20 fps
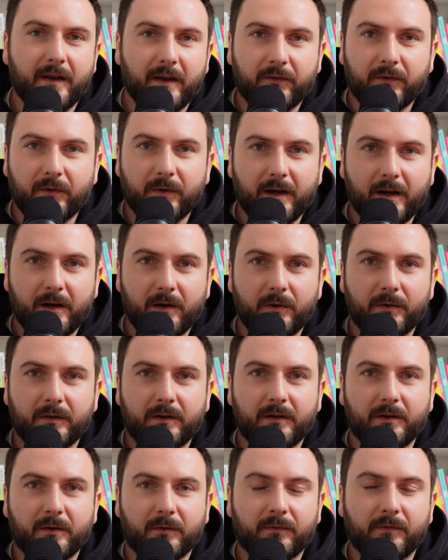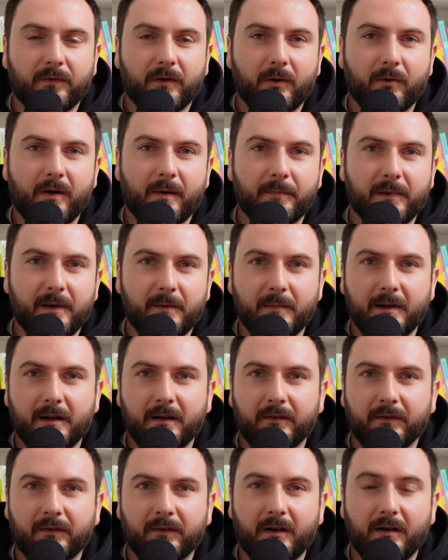Things to include in those follow-up
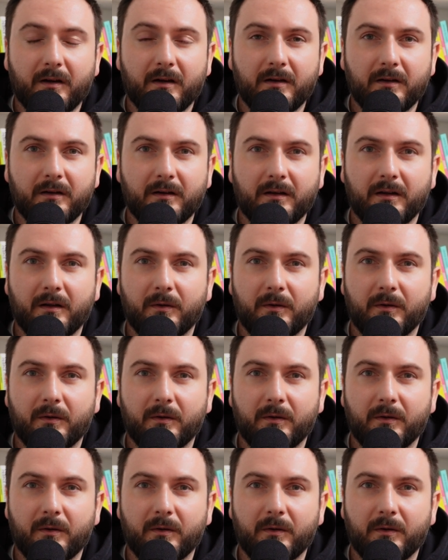emails are